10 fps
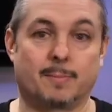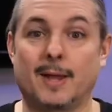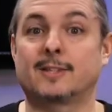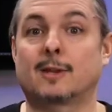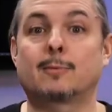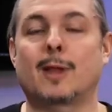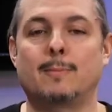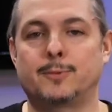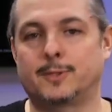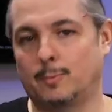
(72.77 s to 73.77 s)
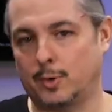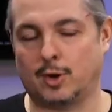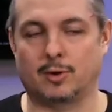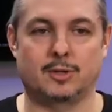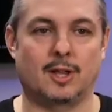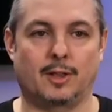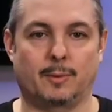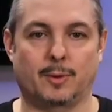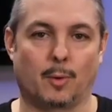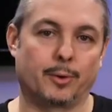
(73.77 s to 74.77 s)
But sometimes when you're dealing
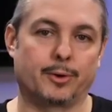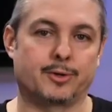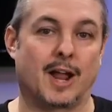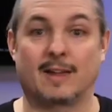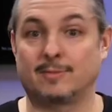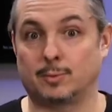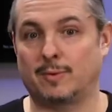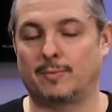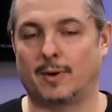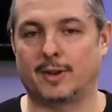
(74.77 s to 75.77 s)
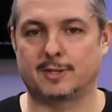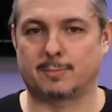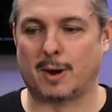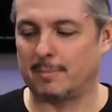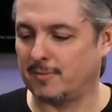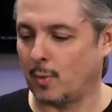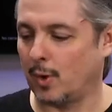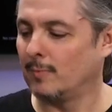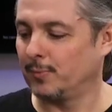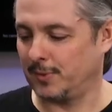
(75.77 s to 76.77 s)
with older drives, we've run into this problem
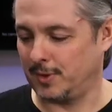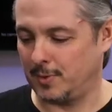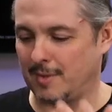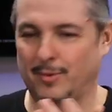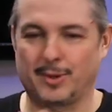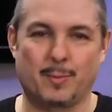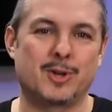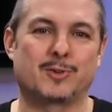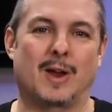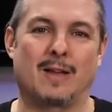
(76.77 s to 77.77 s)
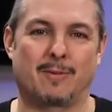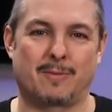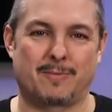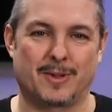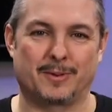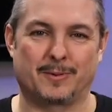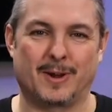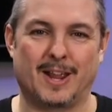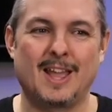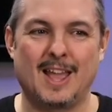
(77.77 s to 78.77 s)
before, you have only one drive of a failed
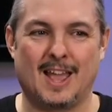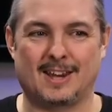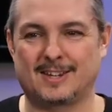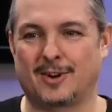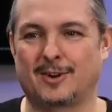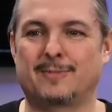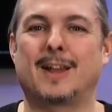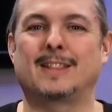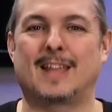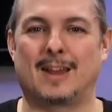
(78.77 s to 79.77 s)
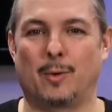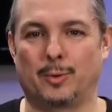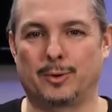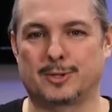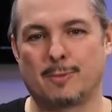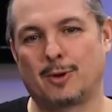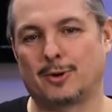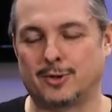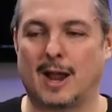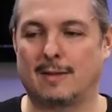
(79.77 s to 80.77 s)
array and it's hard to find that older, smaller
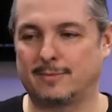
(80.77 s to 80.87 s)
drive.